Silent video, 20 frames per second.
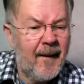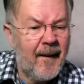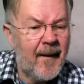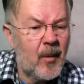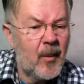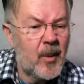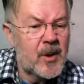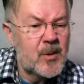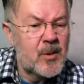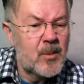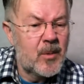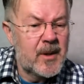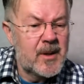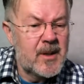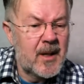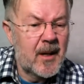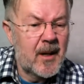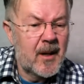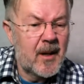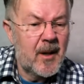which one is
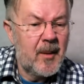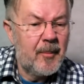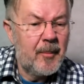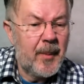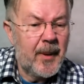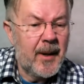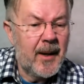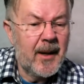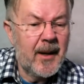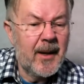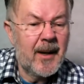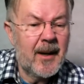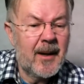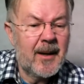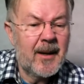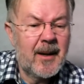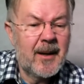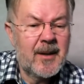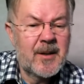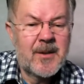it gonna be?
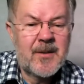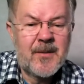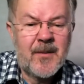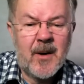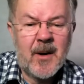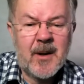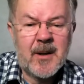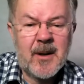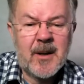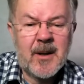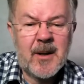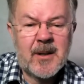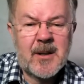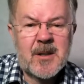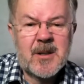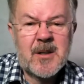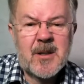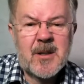Let's find it.